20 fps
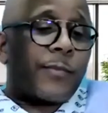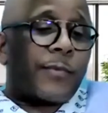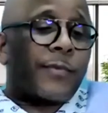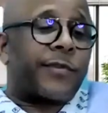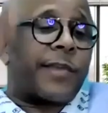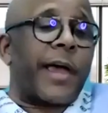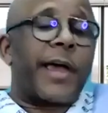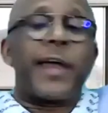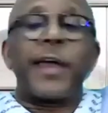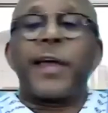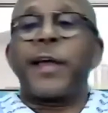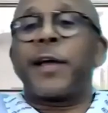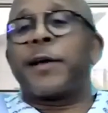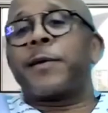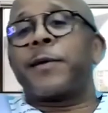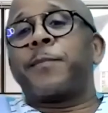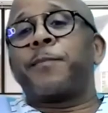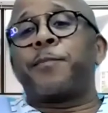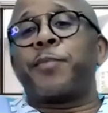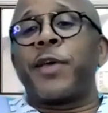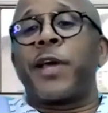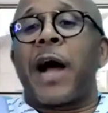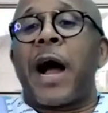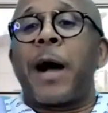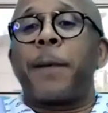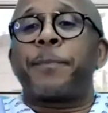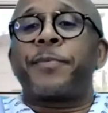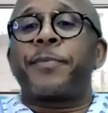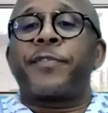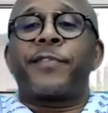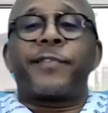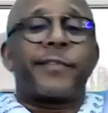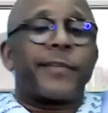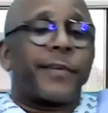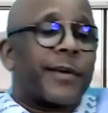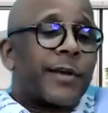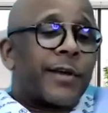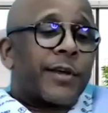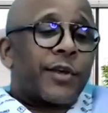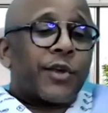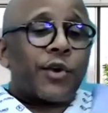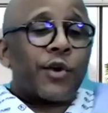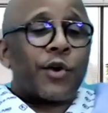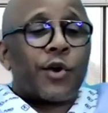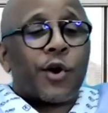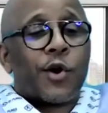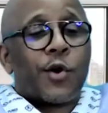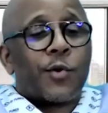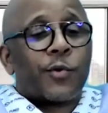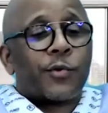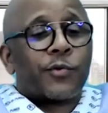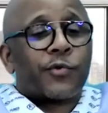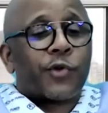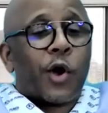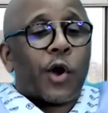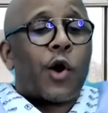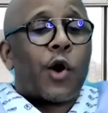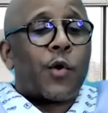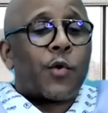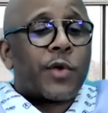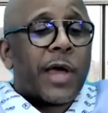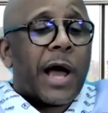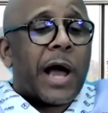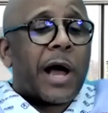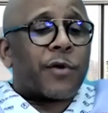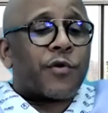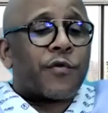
saying big ups, So yeah,